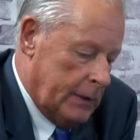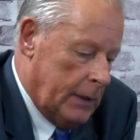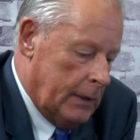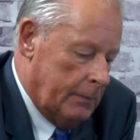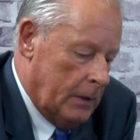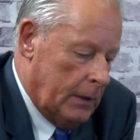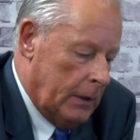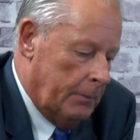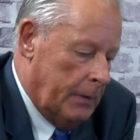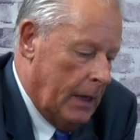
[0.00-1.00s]

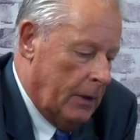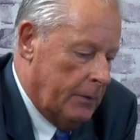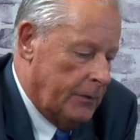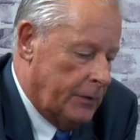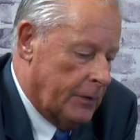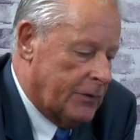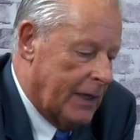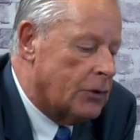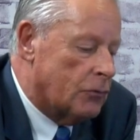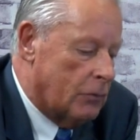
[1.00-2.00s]
about the
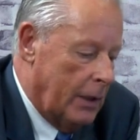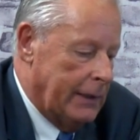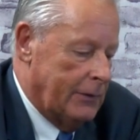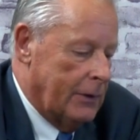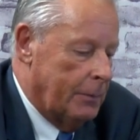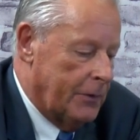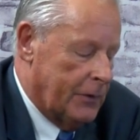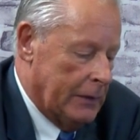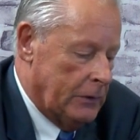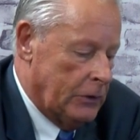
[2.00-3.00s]
success rate and the
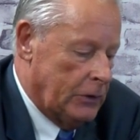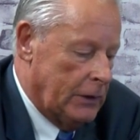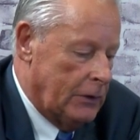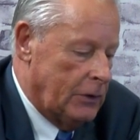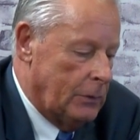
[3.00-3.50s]
percentages,